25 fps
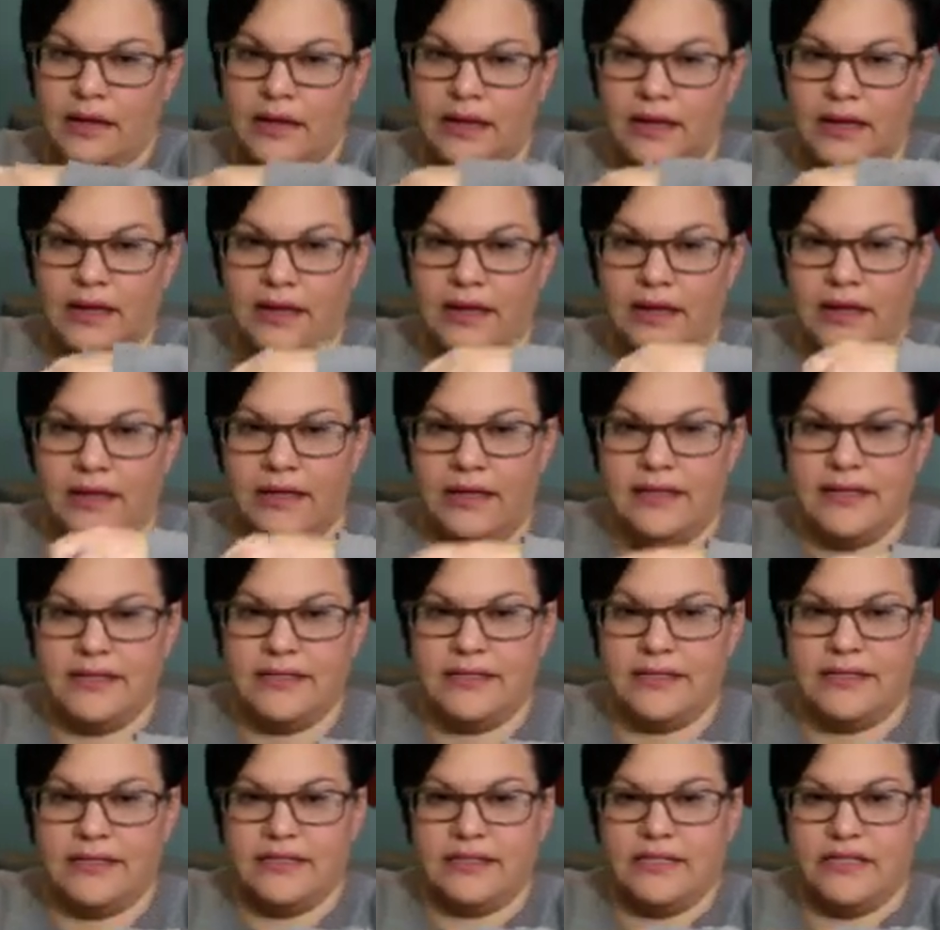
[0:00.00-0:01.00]
It is
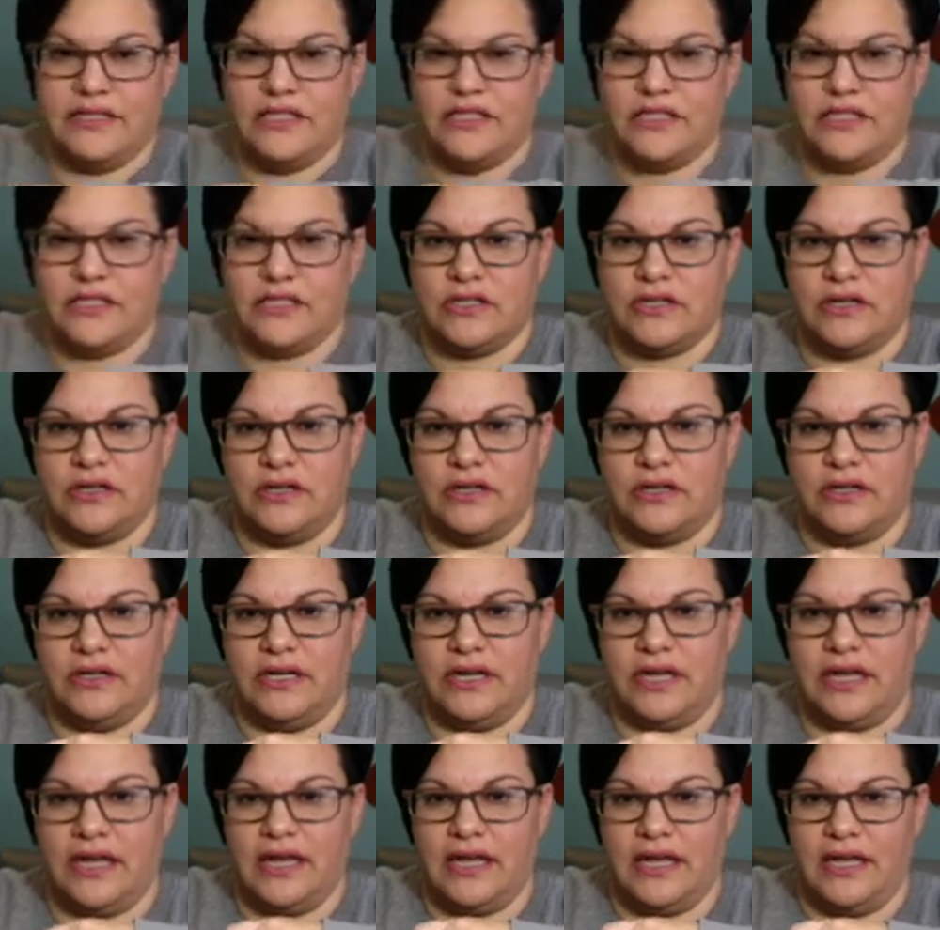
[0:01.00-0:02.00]
stitched on
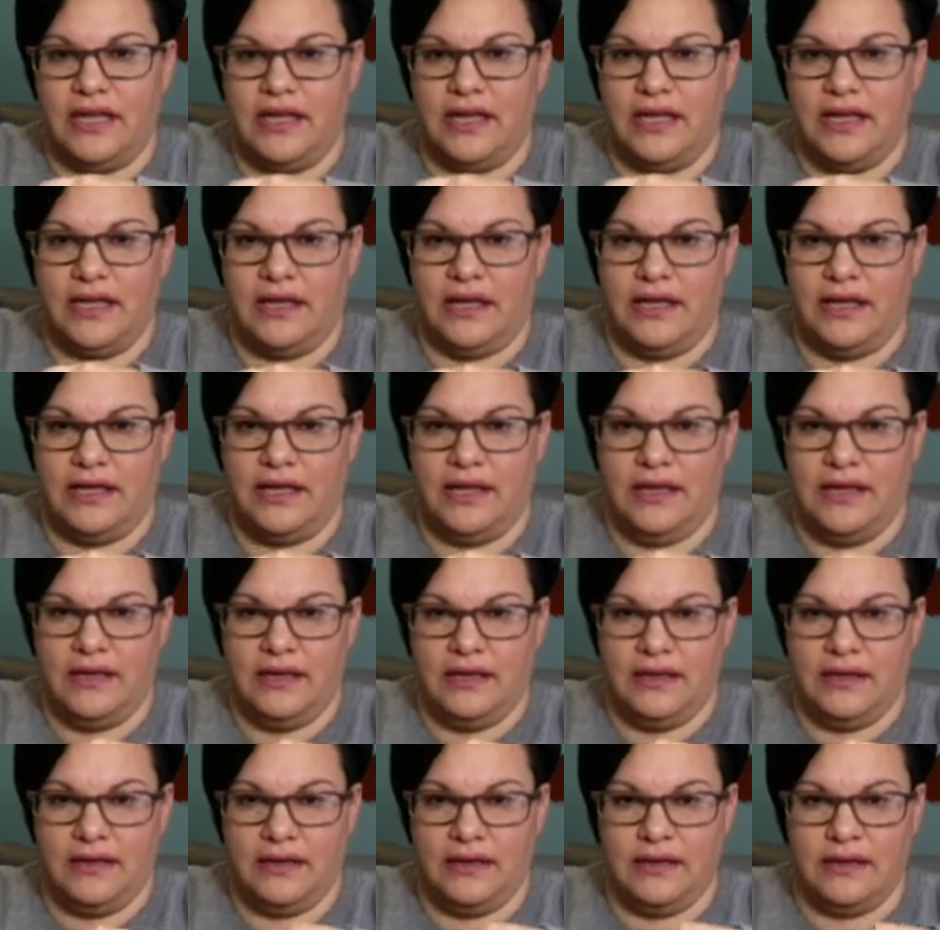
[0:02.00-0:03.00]
a,
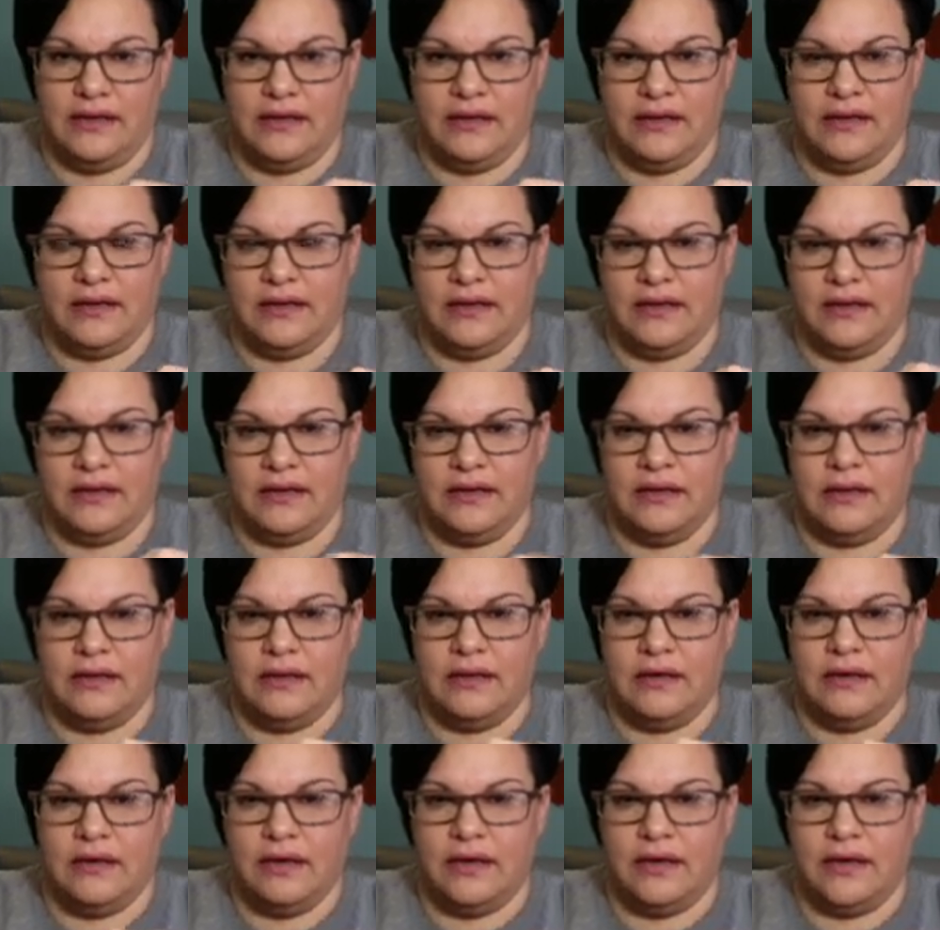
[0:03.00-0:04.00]

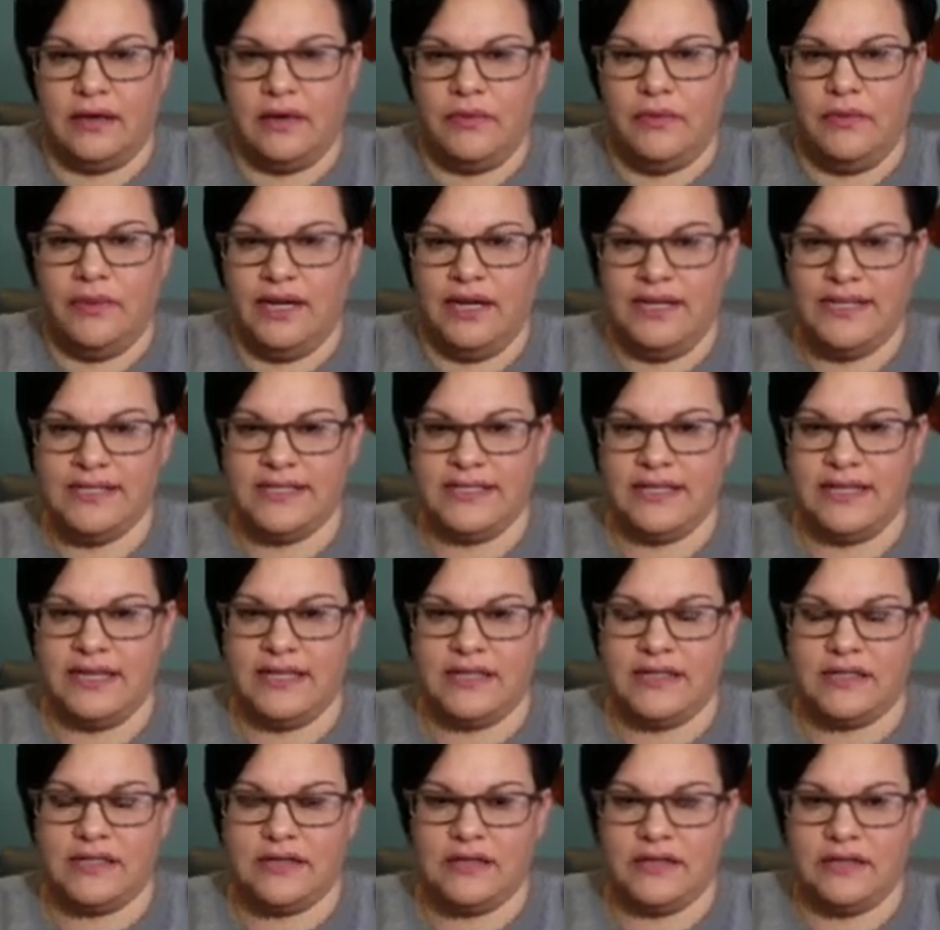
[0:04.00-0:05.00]
I want to say
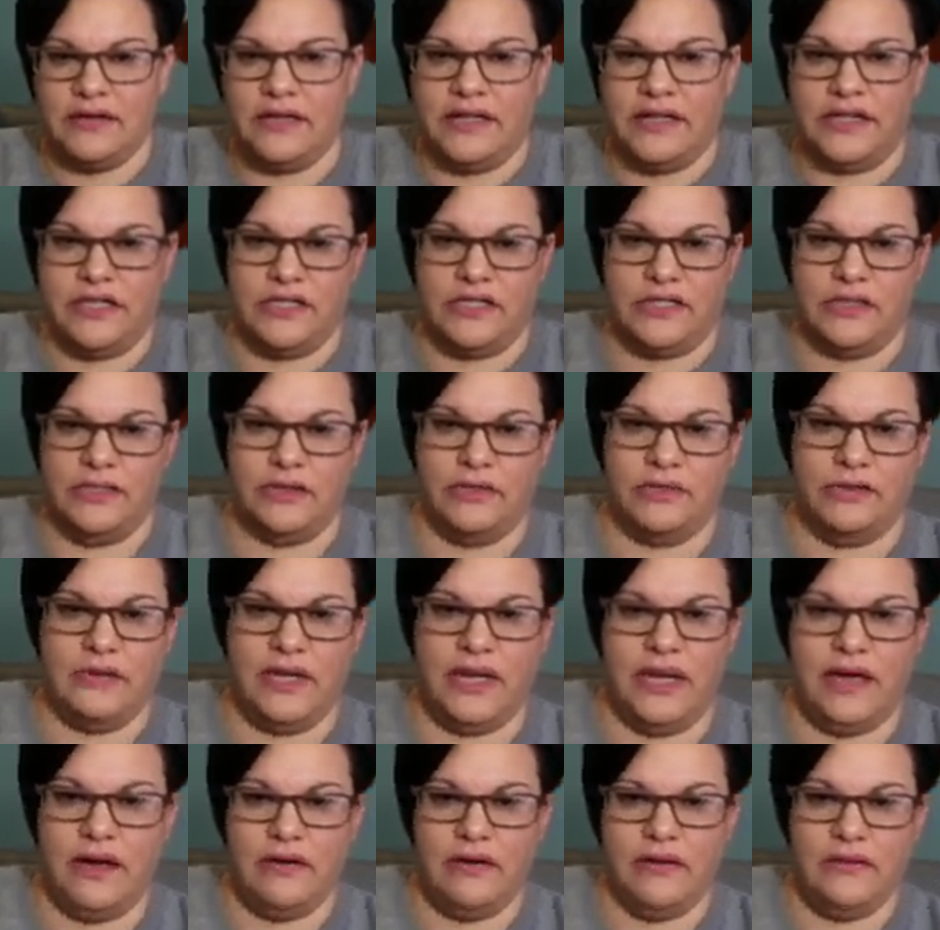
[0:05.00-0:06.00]
it's 32
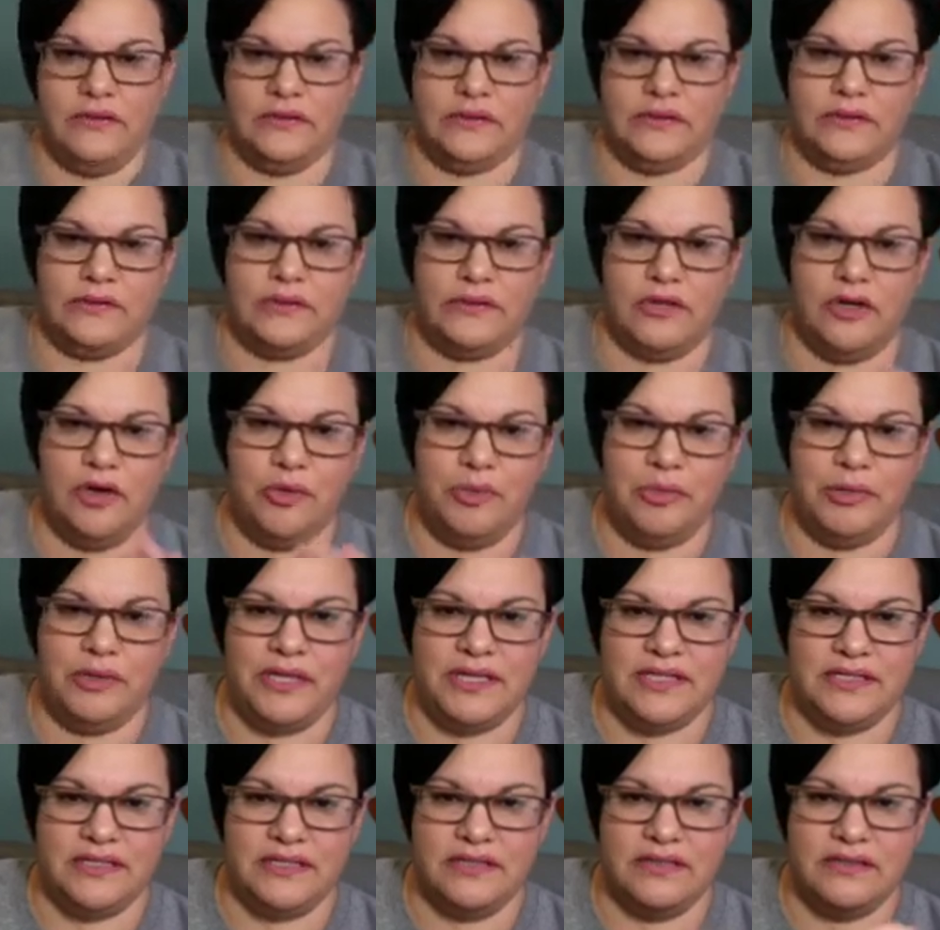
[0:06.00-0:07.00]
count
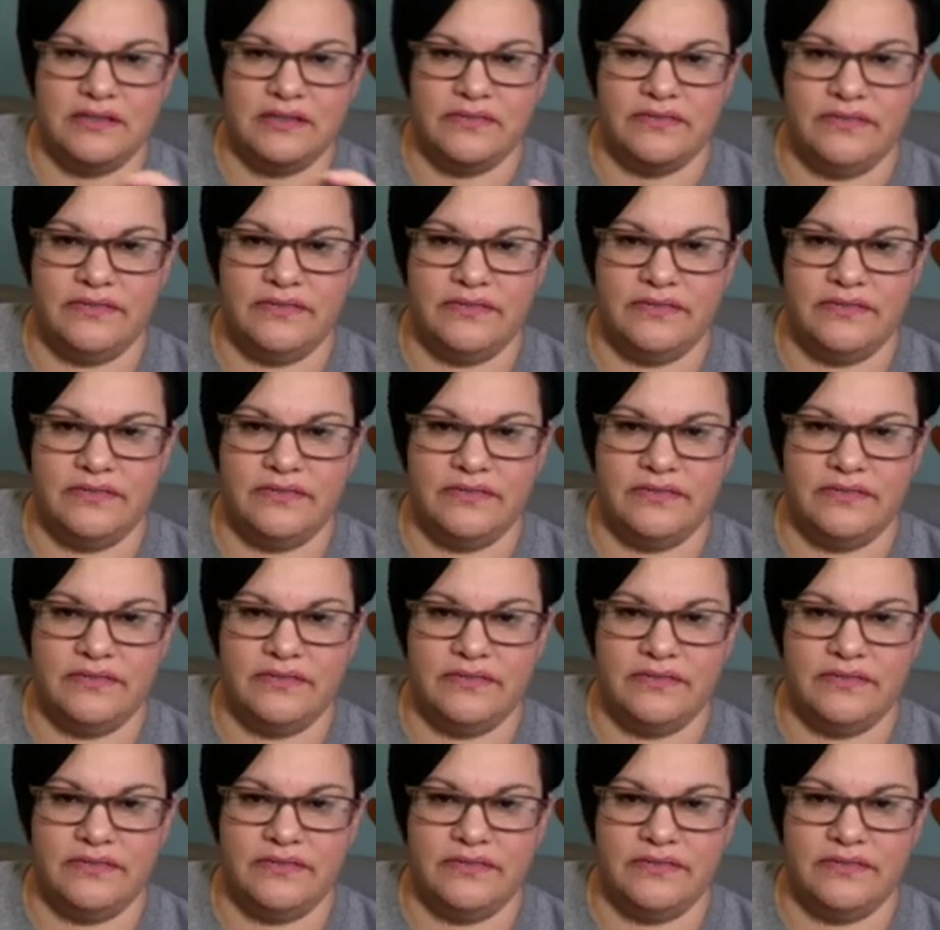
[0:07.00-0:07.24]
opalescence